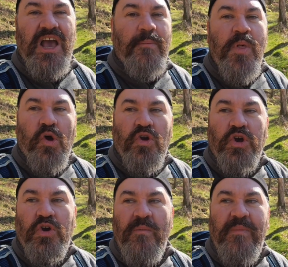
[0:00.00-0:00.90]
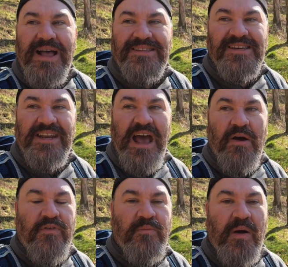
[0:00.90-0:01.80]
I'm not going to come back to you
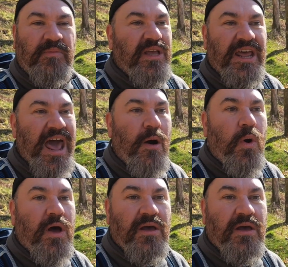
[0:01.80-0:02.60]
now for probably an hour.